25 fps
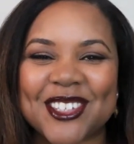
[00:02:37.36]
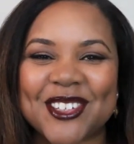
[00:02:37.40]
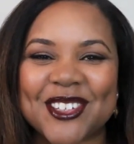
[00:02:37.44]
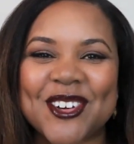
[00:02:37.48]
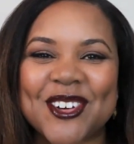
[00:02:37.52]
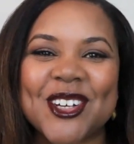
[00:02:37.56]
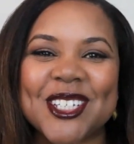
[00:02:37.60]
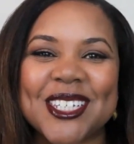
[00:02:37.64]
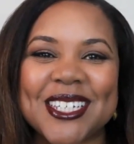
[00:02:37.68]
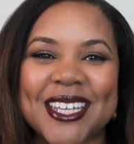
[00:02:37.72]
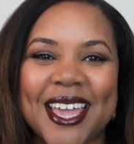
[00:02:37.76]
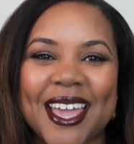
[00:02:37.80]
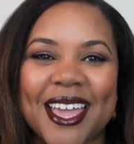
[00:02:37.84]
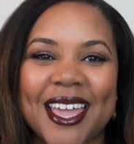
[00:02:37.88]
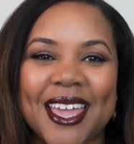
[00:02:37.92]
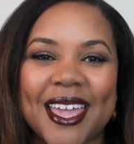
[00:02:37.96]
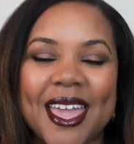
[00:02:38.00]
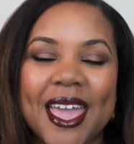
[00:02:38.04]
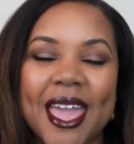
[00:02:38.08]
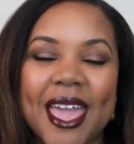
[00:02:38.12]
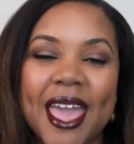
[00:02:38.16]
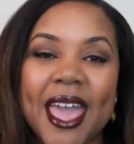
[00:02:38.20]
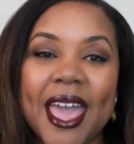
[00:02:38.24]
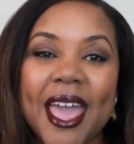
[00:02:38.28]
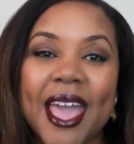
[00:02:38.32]

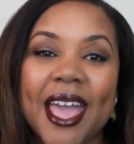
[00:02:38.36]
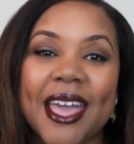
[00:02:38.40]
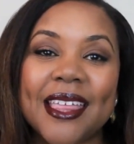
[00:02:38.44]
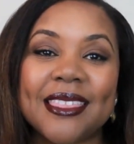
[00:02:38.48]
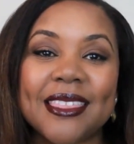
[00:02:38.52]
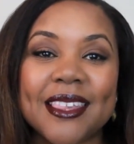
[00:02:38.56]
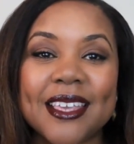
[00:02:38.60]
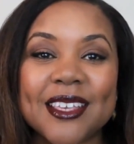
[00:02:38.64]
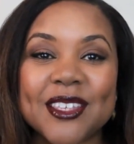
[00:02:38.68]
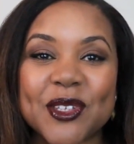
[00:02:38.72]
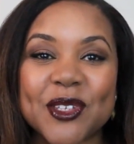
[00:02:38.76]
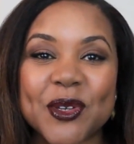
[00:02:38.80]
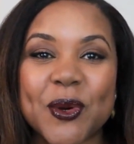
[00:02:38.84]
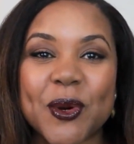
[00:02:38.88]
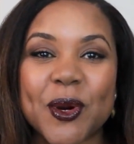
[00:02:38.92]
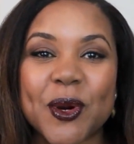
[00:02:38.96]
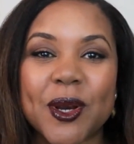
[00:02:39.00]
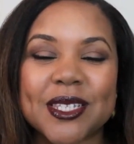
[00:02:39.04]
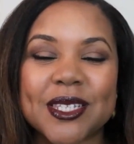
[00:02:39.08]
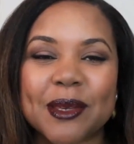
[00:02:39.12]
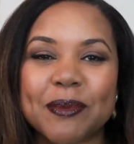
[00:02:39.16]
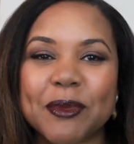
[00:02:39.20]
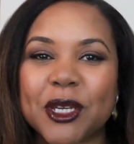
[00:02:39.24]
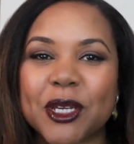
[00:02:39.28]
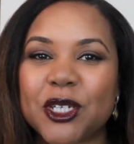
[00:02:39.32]
Jefferson. She also did a
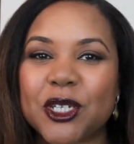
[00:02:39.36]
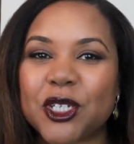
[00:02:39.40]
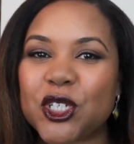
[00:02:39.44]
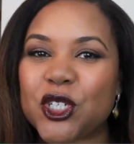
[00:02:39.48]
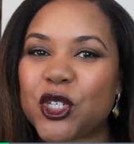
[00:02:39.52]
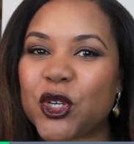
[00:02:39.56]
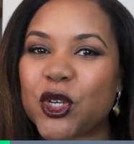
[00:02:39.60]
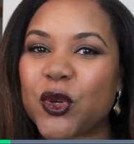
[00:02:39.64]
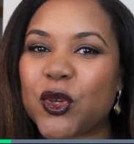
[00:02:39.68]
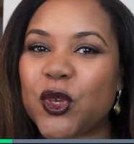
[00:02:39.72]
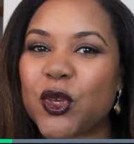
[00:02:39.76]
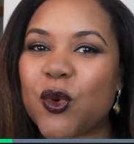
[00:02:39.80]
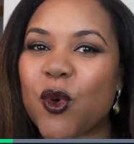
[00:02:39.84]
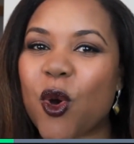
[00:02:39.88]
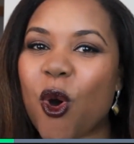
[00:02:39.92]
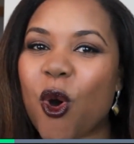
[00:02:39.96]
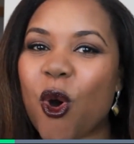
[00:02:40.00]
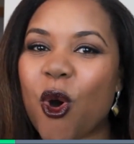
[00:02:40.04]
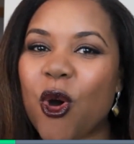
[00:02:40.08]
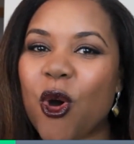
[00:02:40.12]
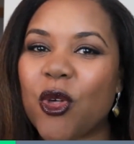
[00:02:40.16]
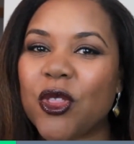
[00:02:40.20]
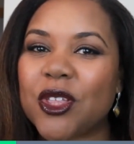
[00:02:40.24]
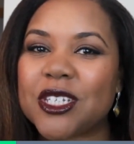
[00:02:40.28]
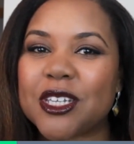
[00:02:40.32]
simple
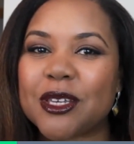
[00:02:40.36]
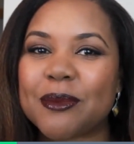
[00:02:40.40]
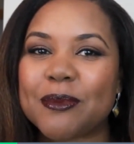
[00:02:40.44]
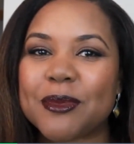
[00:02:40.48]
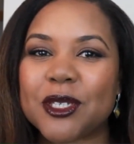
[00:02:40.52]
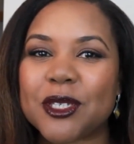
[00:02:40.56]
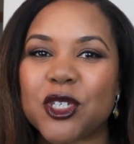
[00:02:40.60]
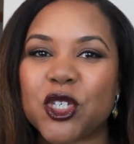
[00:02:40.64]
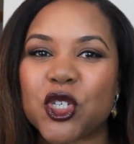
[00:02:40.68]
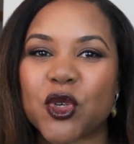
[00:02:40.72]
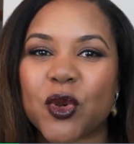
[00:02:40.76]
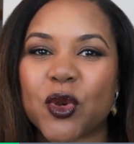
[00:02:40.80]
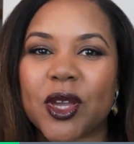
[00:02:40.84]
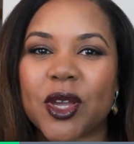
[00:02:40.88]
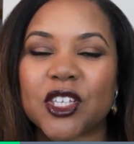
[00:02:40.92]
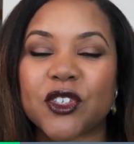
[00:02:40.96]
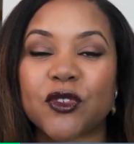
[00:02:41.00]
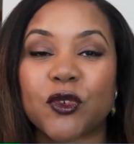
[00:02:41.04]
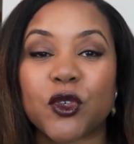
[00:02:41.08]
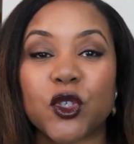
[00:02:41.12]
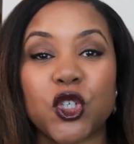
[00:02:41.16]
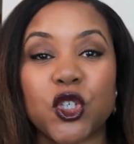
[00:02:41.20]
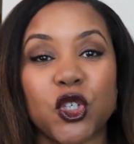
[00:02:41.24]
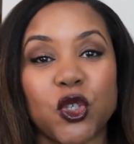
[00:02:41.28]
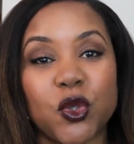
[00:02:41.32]
everyday makeup
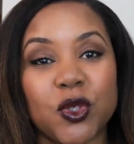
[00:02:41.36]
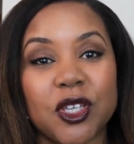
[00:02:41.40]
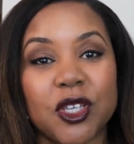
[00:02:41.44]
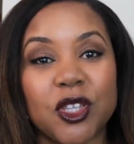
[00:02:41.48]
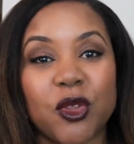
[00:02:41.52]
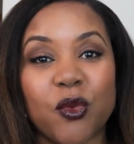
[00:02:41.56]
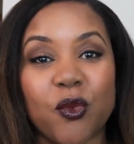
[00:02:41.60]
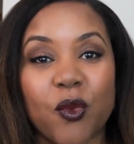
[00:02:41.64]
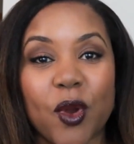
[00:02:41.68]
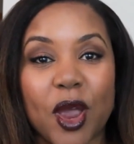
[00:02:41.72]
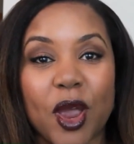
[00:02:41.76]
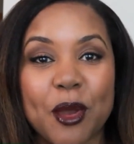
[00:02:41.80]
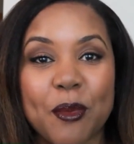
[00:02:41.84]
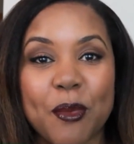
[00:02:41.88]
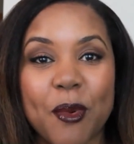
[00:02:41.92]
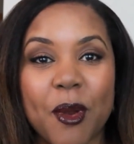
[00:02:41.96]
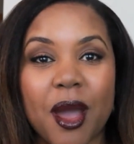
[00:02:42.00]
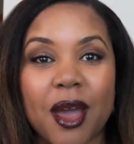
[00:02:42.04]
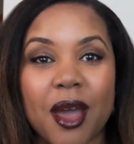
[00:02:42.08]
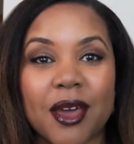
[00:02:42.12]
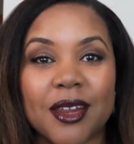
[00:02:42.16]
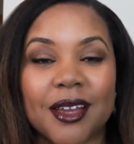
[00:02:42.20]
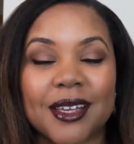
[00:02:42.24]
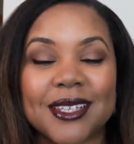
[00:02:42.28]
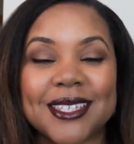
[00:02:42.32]
look that lasts on
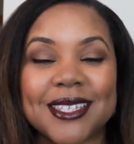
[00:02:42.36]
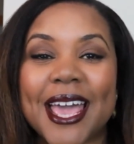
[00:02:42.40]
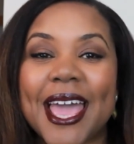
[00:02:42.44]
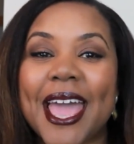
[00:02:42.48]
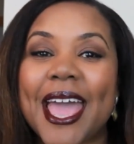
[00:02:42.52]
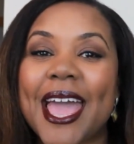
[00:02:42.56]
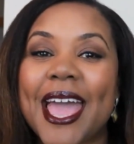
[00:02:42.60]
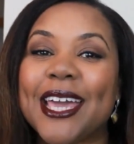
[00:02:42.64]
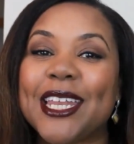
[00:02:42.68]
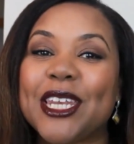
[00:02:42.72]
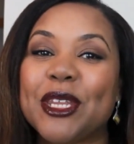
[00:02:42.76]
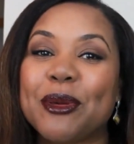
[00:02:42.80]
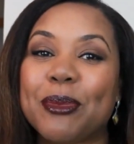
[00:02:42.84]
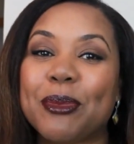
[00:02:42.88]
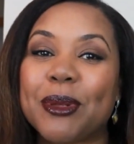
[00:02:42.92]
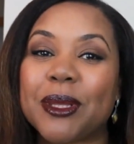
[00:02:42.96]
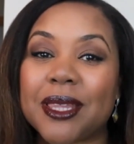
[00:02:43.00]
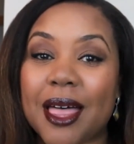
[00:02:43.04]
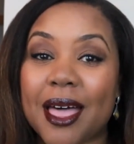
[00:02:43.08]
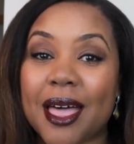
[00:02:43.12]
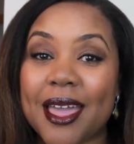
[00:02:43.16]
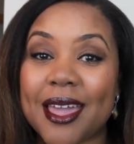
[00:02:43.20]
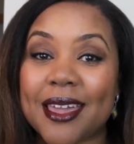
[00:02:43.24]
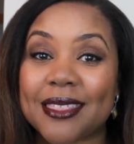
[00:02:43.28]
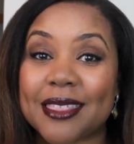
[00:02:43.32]
day, and it's on
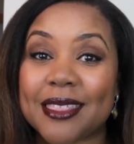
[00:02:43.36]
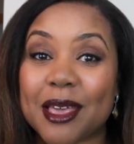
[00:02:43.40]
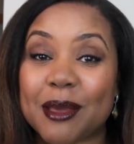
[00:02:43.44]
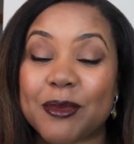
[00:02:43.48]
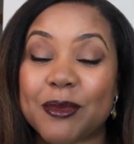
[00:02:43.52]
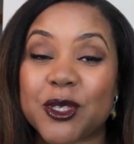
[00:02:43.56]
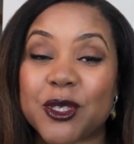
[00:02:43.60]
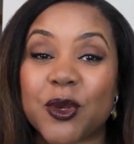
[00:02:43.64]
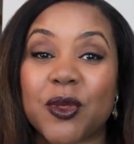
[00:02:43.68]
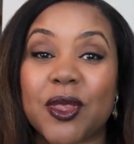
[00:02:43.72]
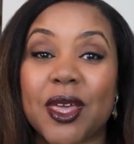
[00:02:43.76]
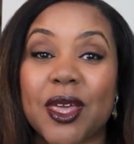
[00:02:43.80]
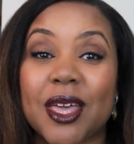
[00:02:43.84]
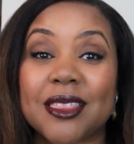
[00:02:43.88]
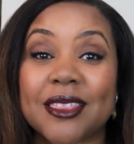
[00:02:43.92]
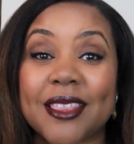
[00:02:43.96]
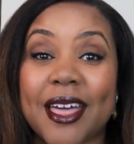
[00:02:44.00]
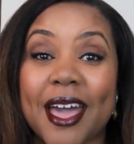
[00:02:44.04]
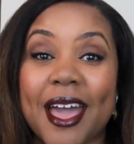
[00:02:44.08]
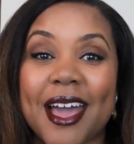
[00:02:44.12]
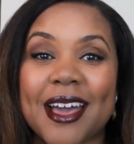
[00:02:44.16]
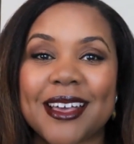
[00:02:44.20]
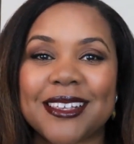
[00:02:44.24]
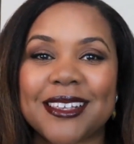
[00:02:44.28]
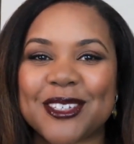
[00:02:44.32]
Skillshare Premium.
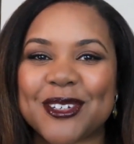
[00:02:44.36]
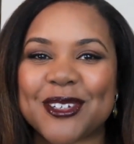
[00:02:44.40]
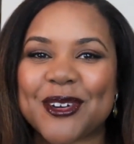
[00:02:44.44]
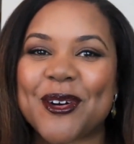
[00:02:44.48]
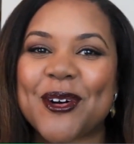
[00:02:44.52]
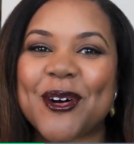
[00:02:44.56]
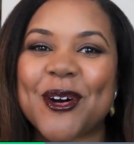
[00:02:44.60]
But